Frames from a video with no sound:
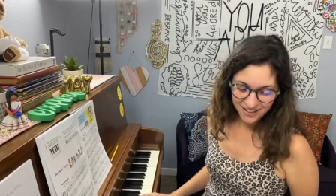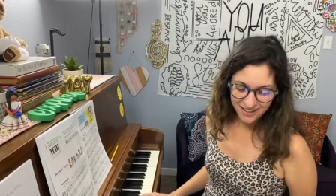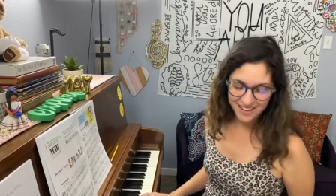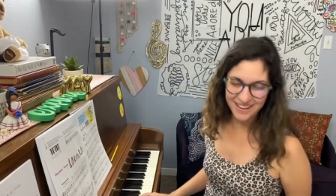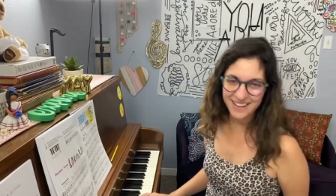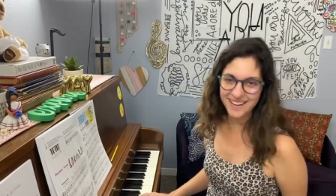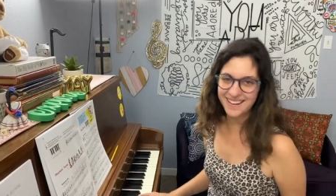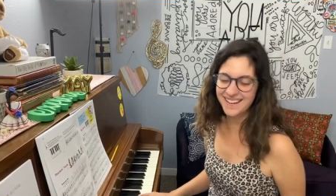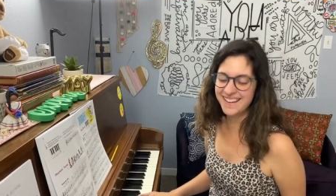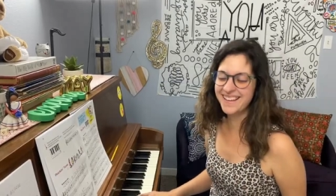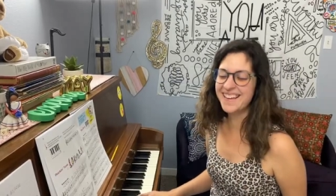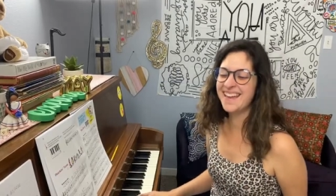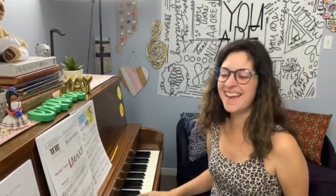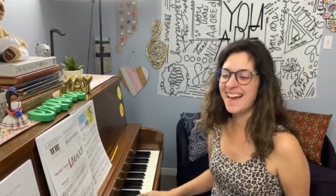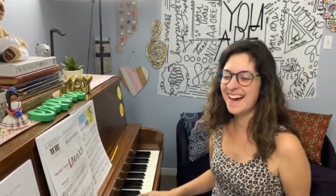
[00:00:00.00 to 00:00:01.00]

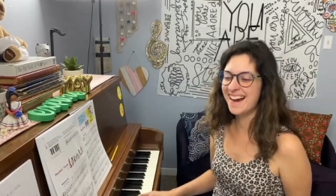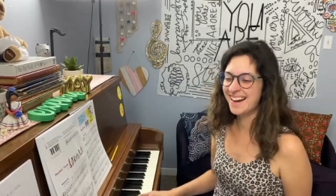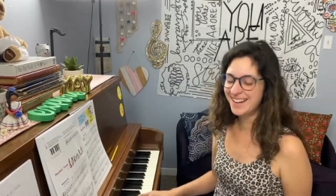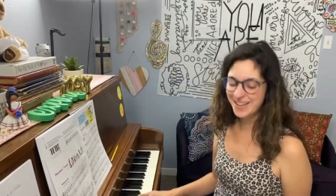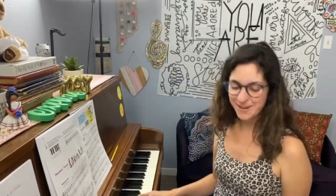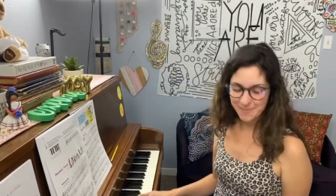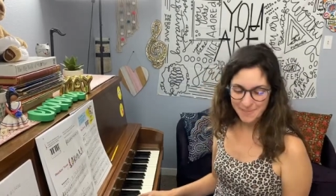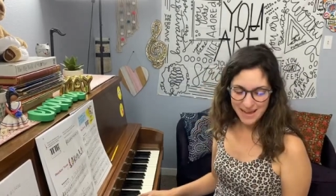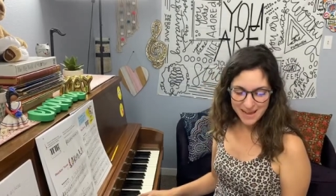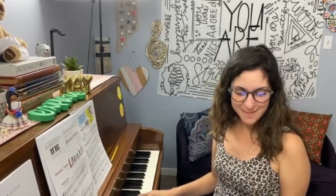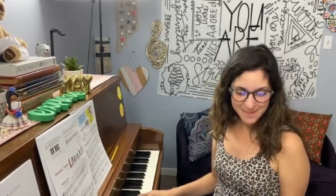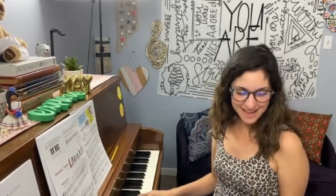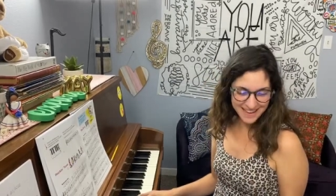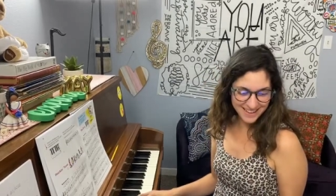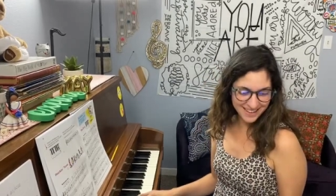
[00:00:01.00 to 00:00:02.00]
Yeah,
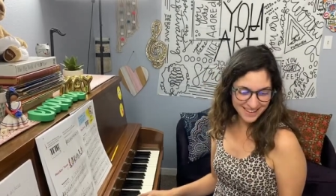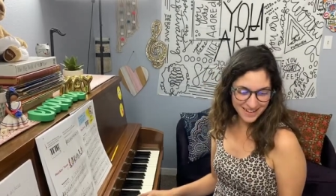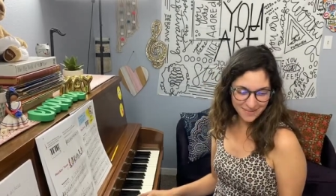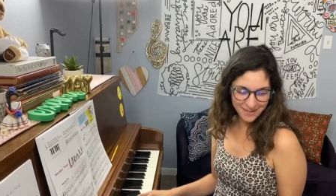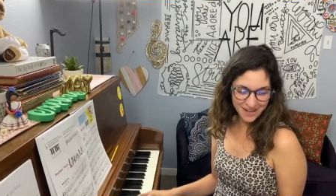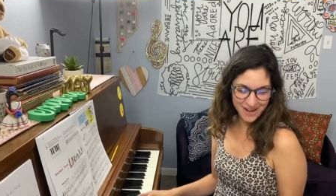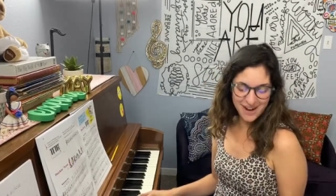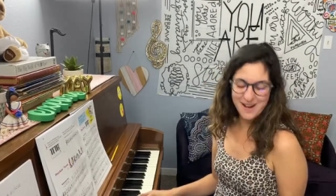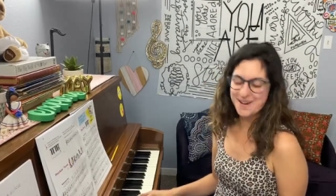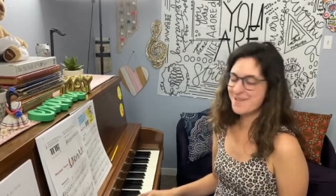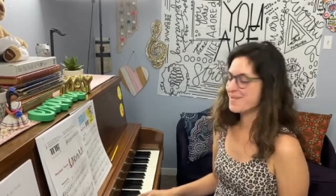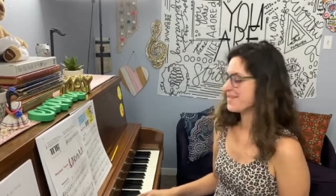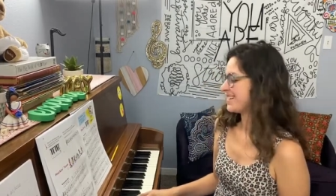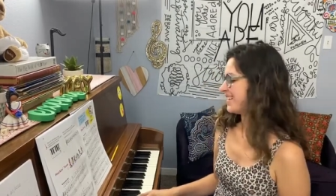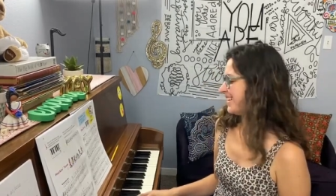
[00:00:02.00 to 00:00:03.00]
maybe. You never
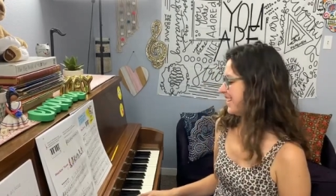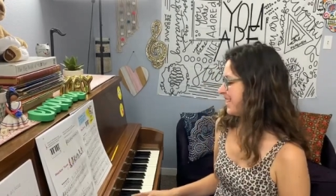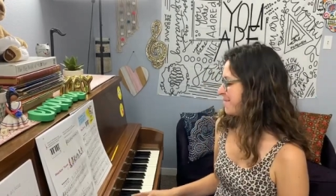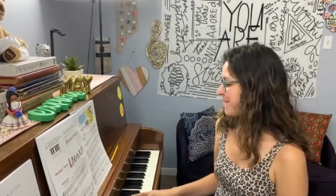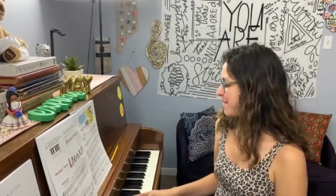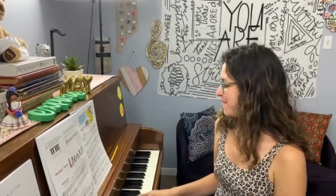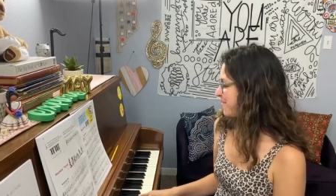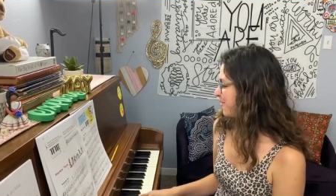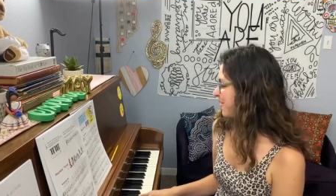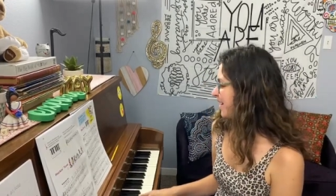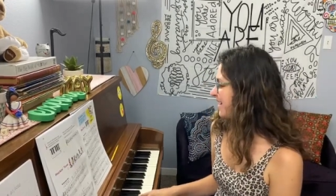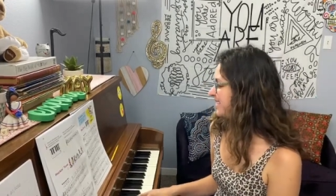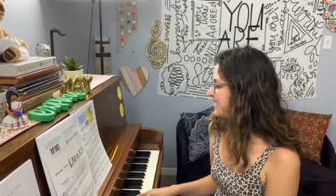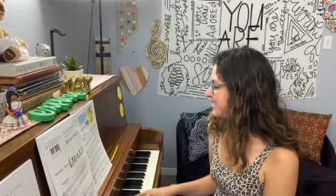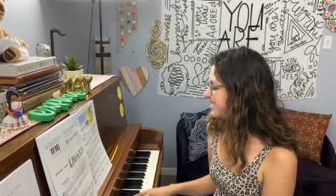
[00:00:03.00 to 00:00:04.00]
know. They might be
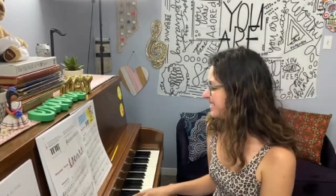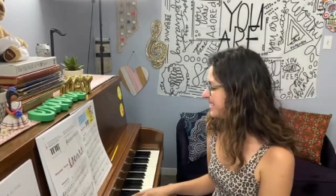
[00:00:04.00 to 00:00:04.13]
friends.